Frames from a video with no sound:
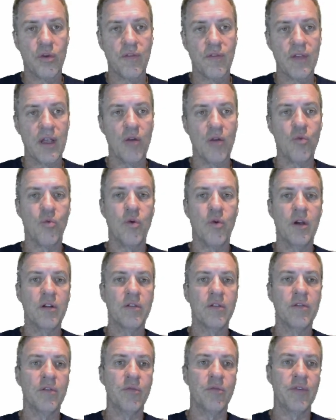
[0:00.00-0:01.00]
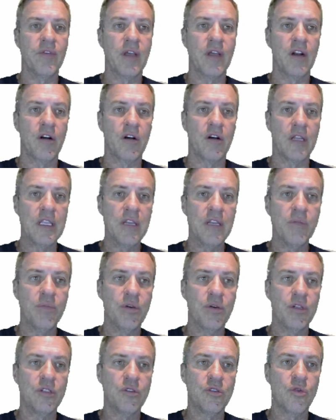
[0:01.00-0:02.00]
We've got our
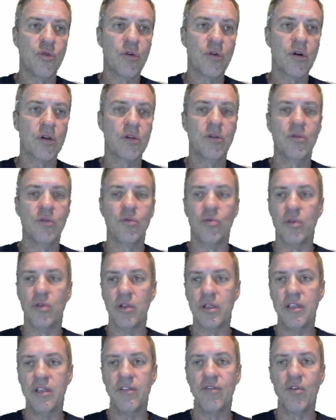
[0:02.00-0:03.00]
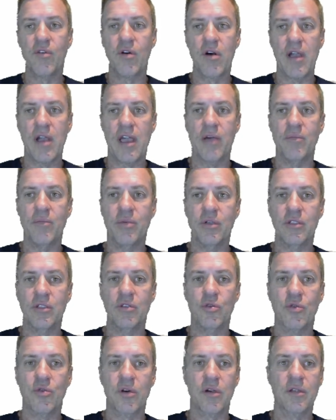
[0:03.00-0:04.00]
input torque. We're looking for our
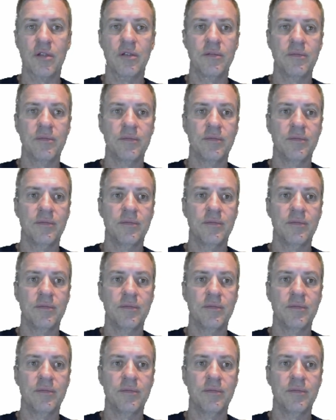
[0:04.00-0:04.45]
output torque.